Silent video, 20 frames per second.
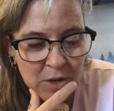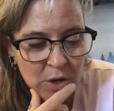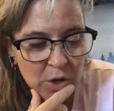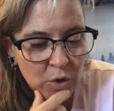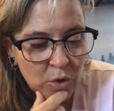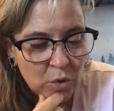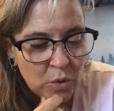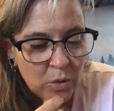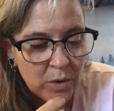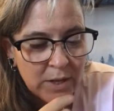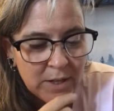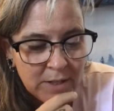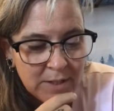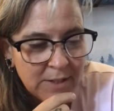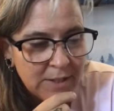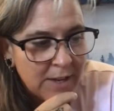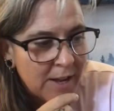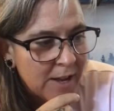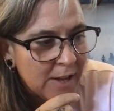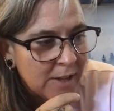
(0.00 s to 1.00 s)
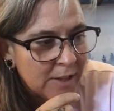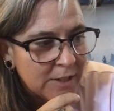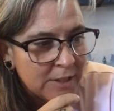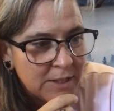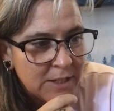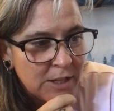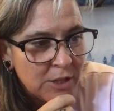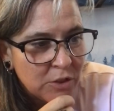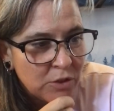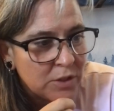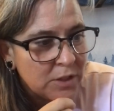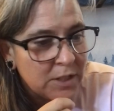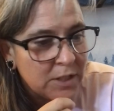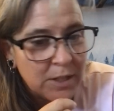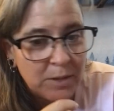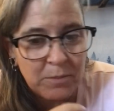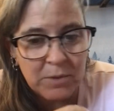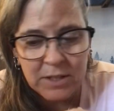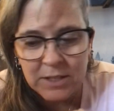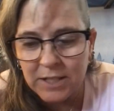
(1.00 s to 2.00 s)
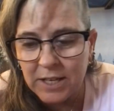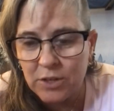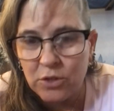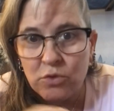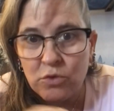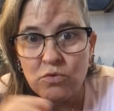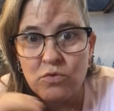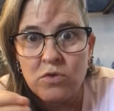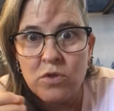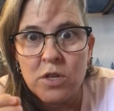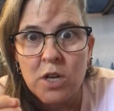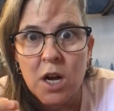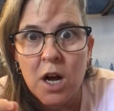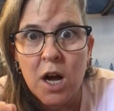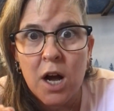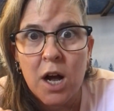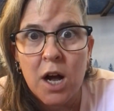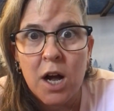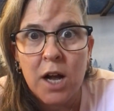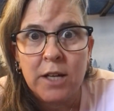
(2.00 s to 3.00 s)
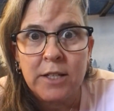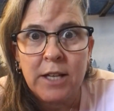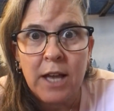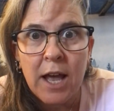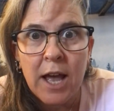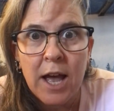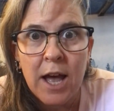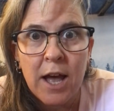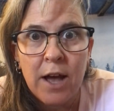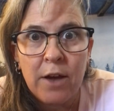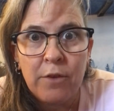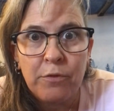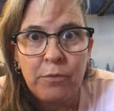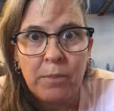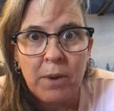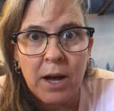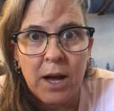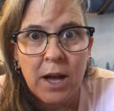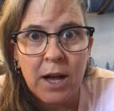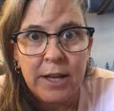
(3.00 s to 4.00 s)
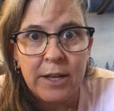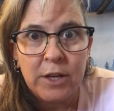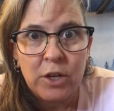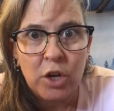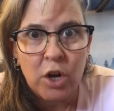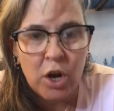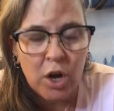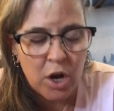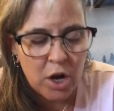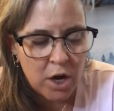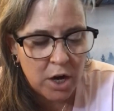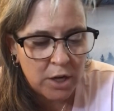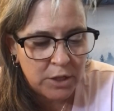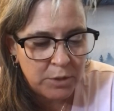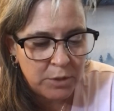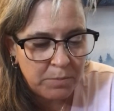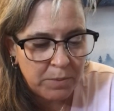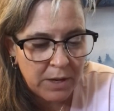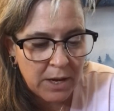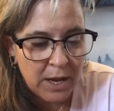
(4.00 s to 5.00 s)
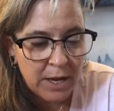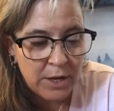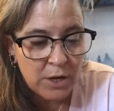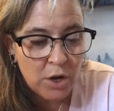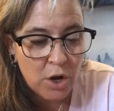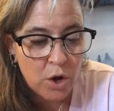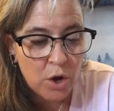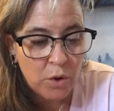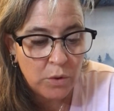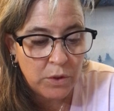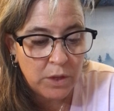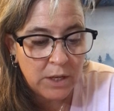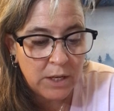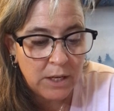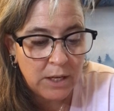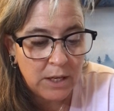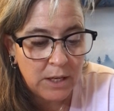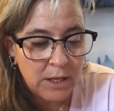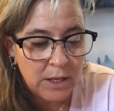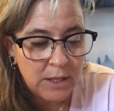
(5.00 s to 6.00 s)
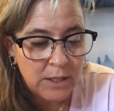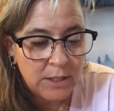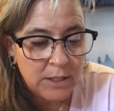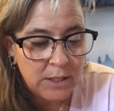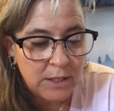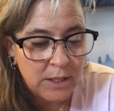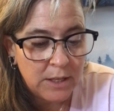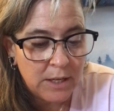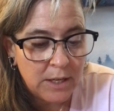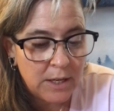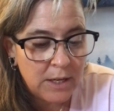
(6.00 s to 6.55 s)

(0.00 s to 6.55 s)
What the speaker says: quintile is interesting because I do not have my cards, but I know that it